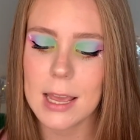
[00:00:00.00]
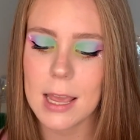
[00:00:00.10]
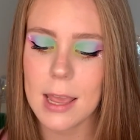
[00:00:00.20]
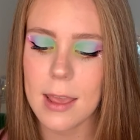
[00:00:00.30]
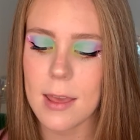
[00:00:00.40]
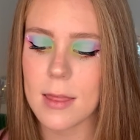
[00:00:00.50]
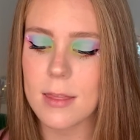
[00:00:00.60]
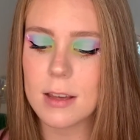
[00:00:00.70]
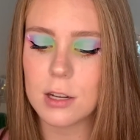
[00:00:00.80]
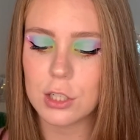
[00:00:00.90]
in
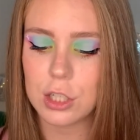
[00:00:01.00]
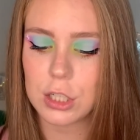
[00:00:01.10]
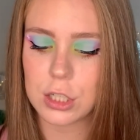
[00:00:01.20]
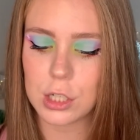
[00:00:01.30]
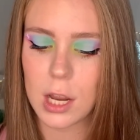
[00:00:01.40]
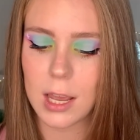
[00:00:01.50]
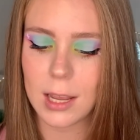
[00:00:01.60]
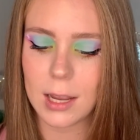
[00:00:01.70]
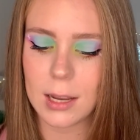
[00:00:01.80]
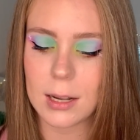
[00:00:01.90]
the
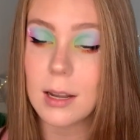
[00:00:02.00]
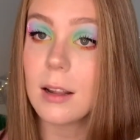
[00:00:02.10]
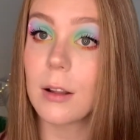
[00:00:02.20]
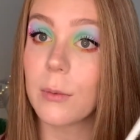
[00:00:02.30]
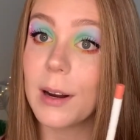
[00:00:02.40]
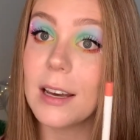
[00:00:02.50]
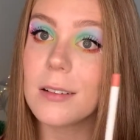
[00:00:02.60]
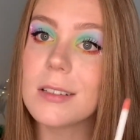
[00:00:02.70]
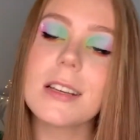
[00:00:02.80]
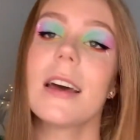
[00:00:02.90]
shade Another Round,